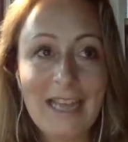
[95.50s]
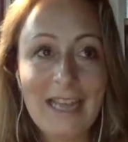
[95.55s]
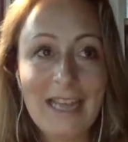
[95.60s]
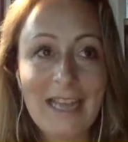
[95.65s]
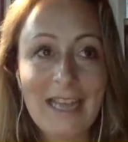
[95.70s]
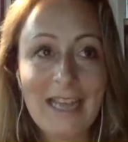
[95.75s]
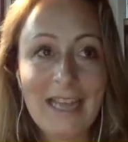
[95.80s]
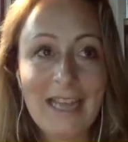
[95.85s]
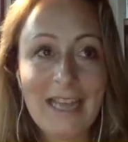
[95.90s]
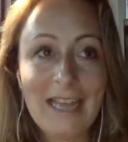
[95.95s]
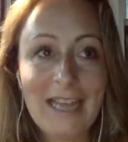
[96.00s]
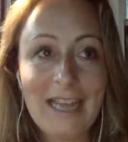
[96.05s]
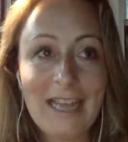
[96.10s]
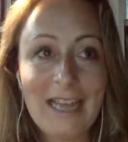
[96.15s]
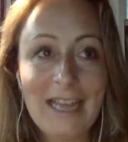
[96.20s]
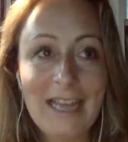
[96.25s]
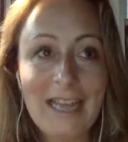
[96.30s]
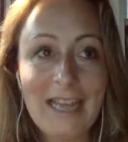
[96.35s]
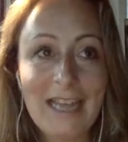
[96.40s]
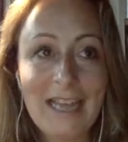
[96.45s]

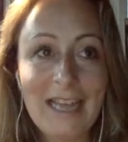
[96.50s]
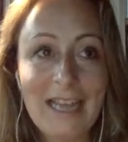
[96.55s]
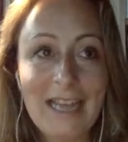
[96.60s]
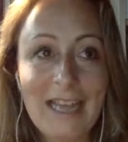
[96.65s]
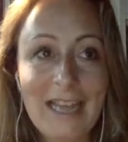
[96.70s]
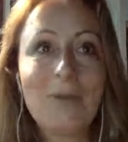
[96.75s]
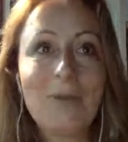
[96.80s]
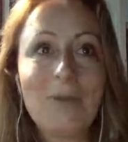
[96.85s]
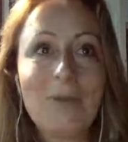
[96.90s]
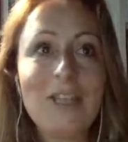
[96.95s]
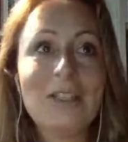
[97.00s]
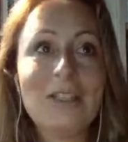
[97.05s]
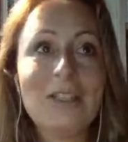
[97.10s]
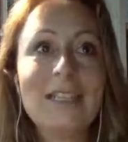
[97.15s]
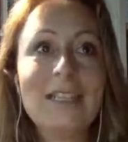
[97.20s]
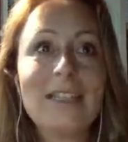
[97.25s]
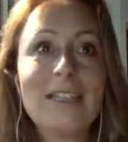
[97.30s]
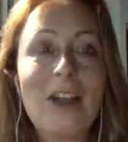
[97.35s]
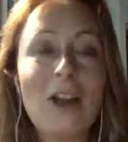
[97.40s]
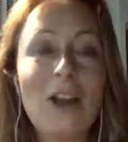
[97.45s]
So the
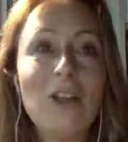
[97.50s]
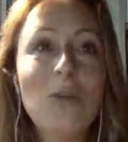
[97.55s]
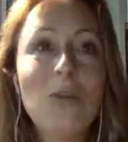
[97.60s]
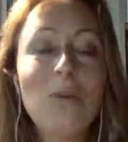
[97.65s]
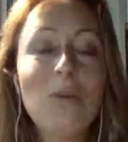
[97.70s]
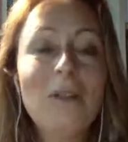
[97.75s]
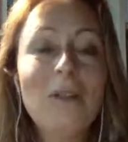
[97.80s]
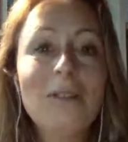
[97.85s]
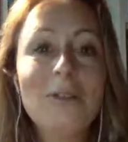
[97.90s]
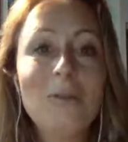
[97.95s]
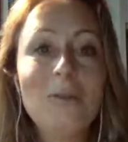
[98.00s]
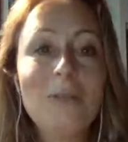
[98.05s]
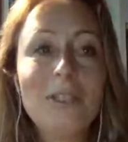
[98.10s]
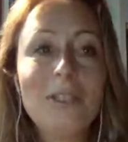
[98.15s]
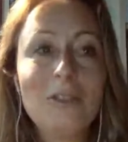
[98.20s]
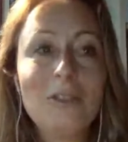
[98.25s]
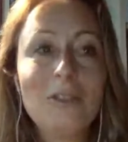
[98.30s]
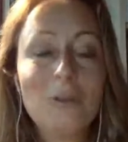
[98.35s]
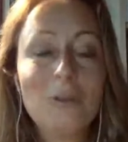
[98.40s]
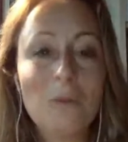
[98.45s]
question is, are you willing
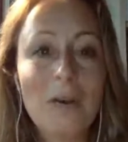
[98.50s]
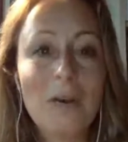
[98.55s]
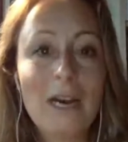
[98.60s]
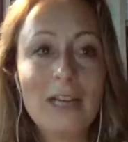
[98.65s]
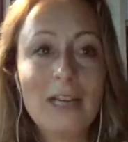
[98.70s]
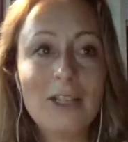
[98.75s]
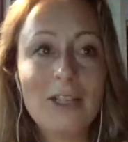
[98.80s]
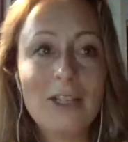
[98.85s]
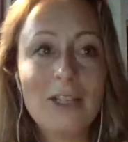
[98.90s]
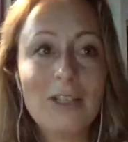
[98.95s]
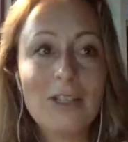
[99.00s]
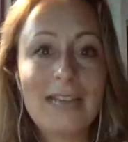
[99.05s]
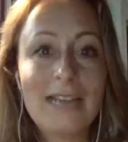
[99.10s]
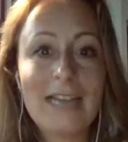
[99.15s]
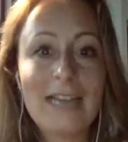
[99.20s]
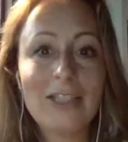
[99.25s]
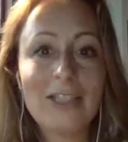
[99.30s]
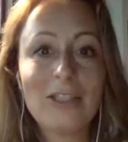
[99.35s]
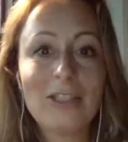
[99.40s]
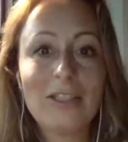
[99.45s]
to be too much,
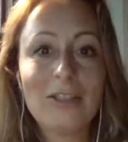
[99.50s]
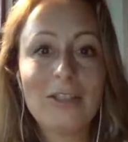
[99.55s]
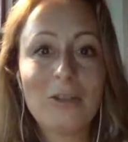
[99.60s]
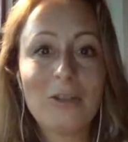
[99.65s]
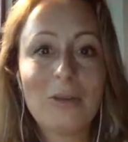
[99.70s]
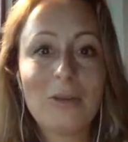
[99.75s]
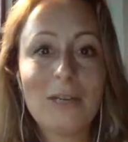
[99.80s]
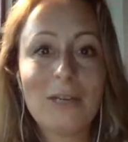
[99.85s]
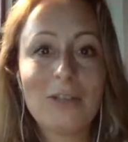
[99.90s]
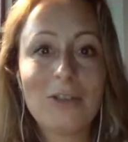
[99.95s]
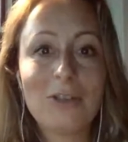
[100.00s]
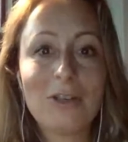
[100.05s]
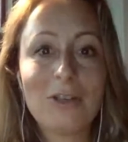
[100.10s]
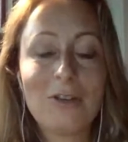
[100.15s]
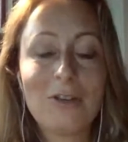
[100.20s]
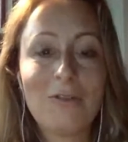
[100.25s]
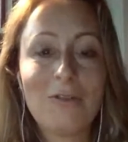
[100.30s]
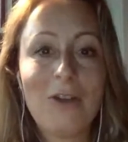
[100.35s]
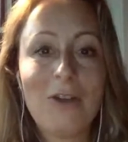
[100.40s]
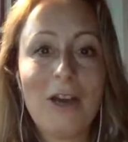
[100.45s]
is actually the
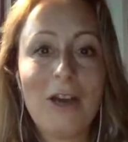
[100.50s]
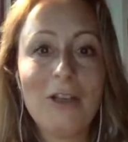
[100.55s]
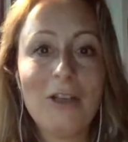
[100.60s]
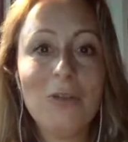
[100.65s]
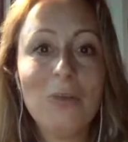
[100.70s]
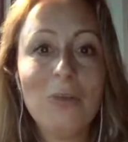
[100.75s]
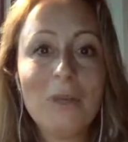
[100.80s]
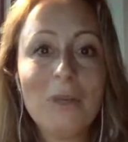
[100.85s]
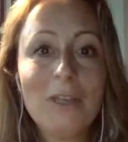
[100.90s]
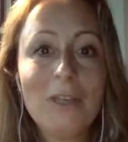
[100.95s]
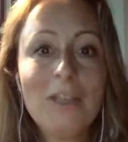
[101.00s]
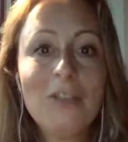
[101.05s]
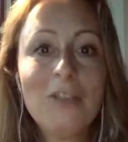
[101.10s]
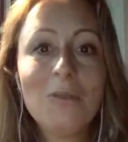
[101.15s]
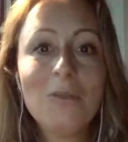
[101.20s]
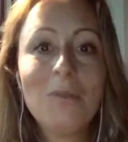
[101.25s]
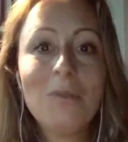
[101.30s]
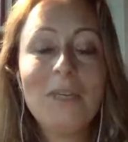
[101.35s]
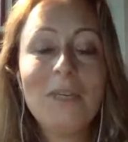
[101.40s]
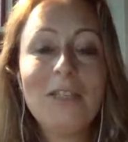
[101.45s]
question of, are you willing
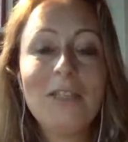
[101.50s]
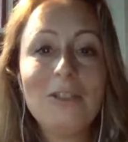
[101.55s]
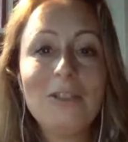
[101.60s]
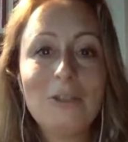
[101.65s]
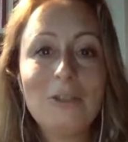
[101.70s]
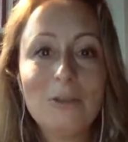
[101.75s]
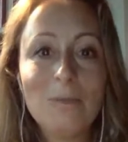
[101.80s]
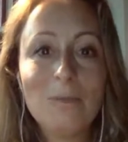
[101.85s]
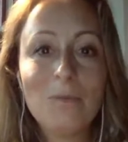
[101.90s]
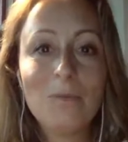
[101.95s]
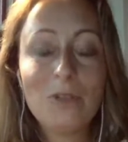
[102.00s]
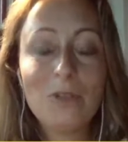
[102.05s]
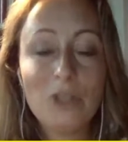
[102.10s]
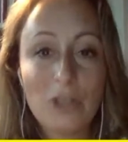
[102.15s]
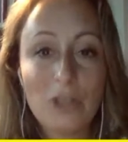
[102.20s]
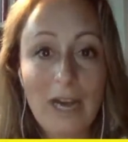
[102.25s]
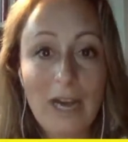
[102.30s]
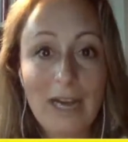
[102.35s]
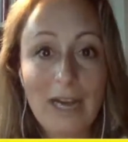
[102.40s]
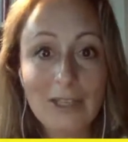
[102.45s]
to be
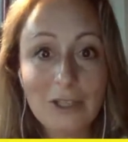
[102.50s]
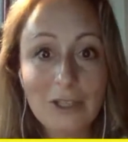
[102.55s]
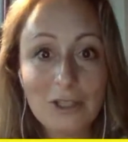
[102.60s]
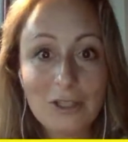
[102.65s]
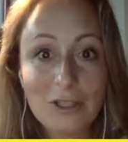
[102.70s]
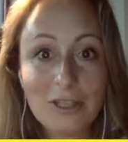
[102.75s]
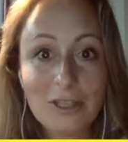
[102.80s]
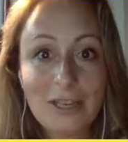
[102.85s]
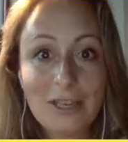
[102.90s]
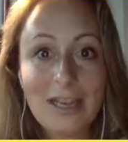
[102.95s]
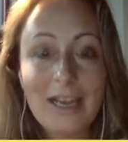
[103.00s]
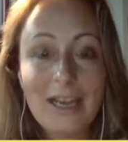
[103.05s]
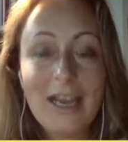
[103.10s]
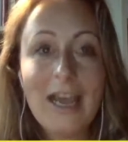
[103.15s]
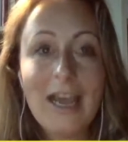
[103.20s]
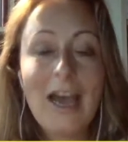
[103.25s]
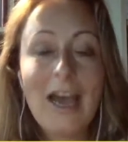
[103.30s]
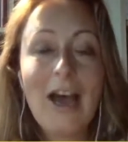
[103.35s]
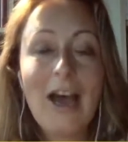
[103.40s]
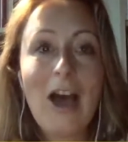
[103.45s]
judged
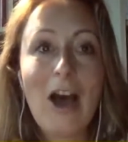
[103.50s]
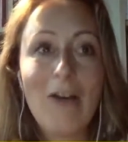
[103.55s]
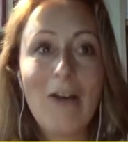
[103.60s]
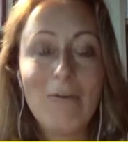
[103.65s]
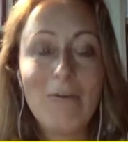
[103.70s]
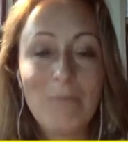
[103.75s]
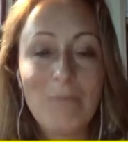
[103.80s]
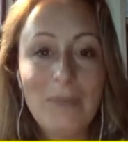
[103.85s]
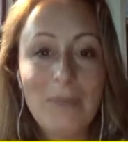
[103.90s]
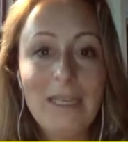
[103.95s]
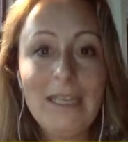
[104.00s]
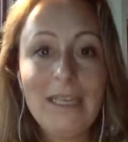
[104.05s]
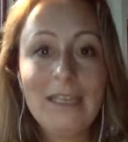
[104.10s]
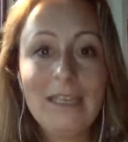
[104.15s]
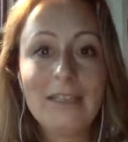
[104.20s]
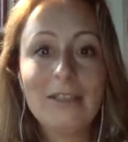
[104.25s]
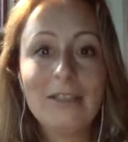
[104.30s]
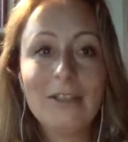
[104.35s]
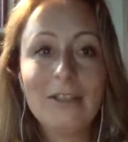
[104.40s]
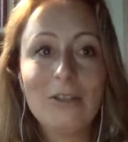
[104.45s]
of
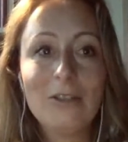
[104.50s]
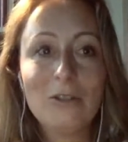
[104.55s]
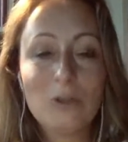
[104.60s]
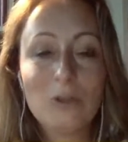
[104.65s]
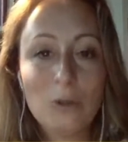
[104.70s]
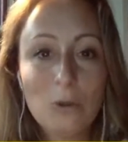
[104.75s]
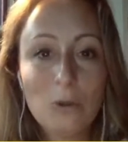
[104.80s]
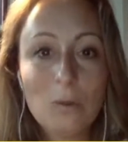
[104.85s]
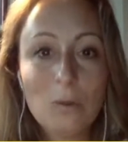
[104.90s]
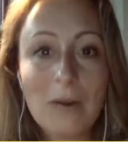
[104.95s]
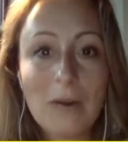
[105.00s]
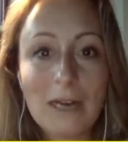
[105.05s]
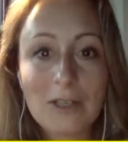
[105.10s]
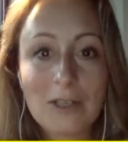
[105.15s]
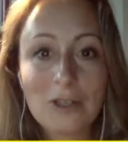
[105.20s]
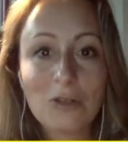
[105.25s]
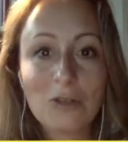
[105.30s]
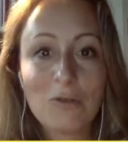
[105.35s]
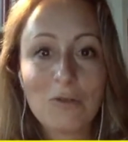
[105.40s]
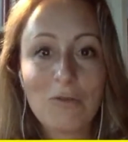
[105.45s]
being too
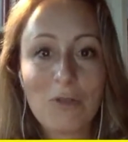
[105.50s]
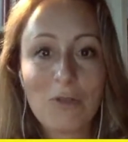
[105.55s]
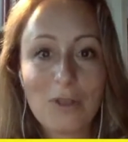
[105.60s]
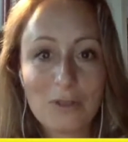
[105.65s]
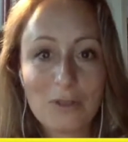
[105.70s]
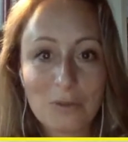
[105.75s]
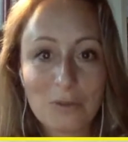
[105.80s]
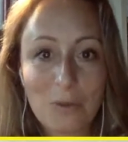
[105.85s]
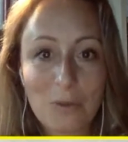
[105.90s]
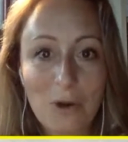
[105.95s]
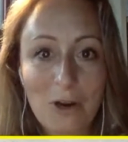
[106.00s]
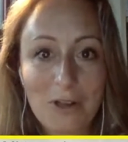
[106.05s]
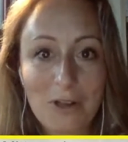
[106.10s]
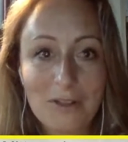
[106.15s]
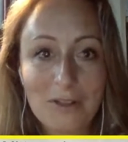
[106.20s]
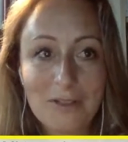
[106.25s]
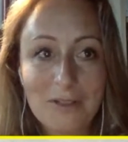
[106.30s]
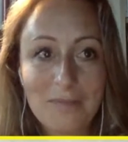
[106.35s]
much for this world?